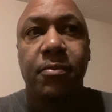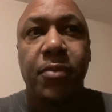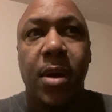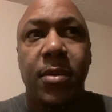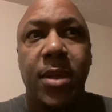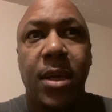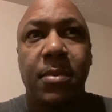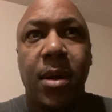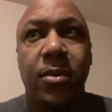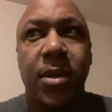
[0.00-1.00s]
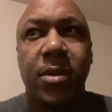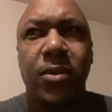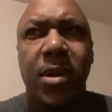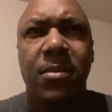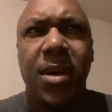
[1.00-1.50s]
probably take about
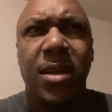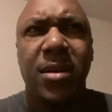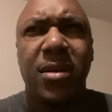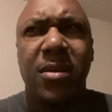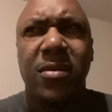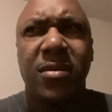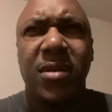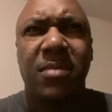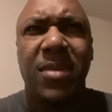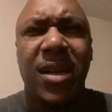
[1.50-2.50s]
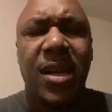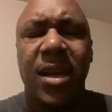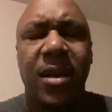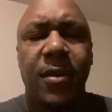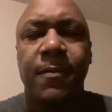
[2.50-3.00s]
20 minutes or so, something like that.